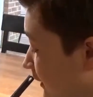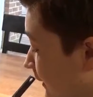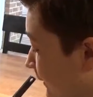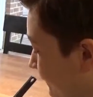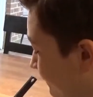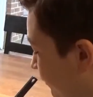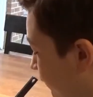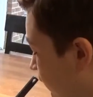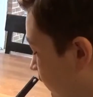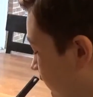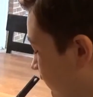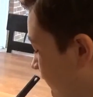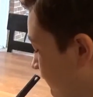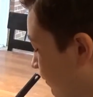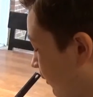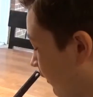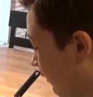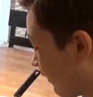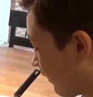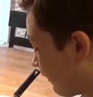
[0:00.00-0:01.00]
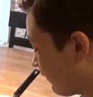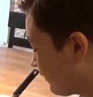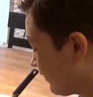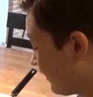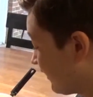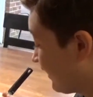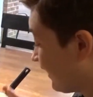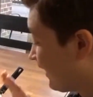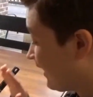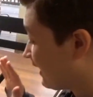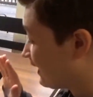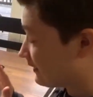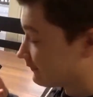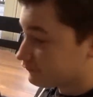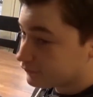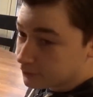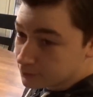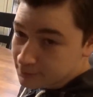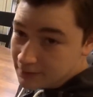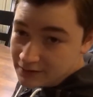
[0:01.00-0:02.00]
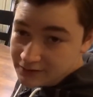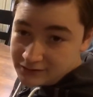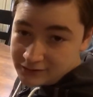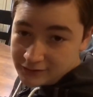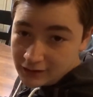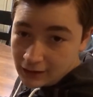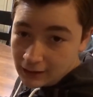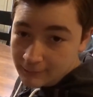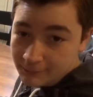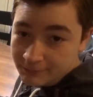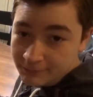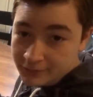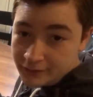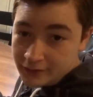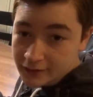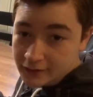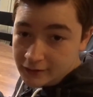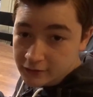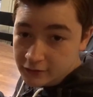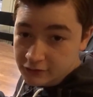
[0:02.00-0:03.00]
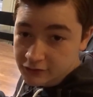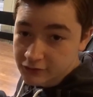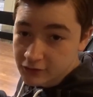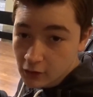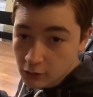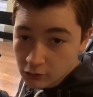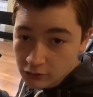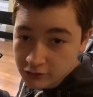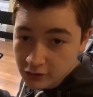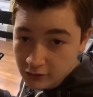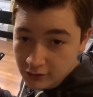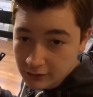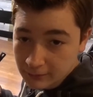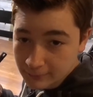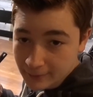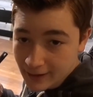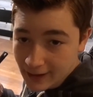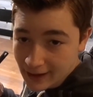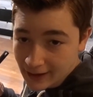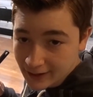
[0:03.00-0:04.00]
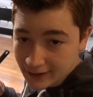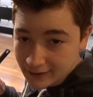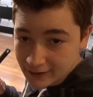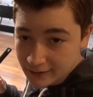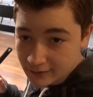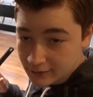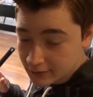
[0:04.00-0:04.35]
important part, and if you mess it up, there's no turning back.